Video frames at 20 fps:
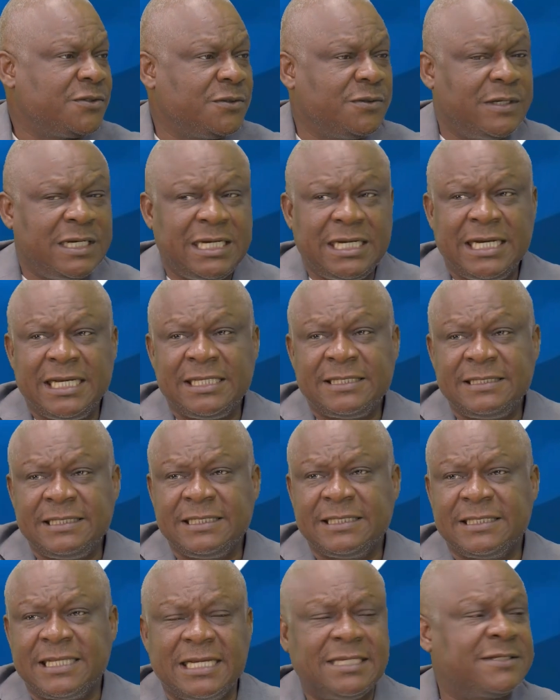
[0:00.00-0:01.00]
So I
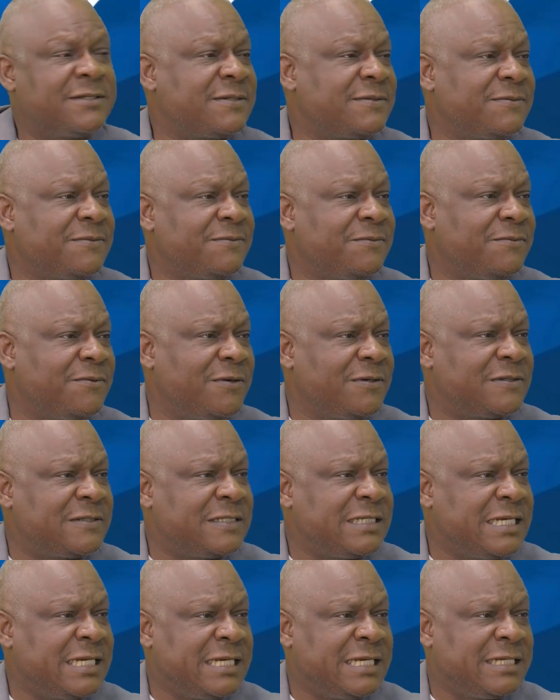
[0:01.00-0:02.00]
think that's
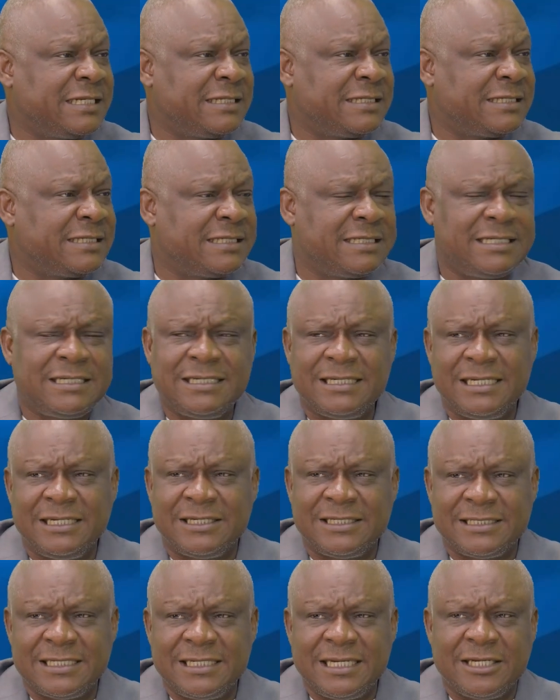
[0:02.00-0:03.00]
what,
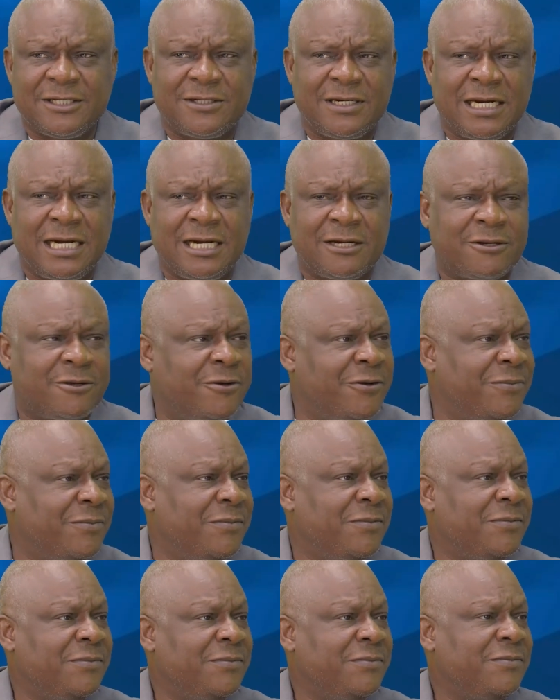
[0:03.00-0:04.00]
it's a natural
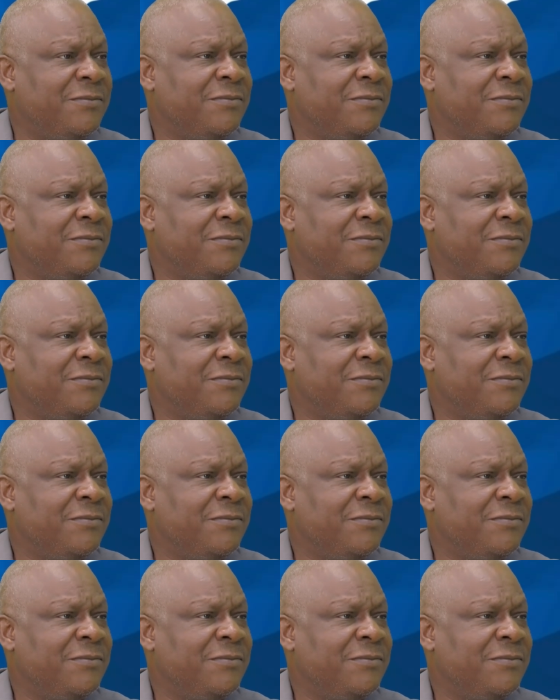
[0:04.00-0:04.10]
outcome.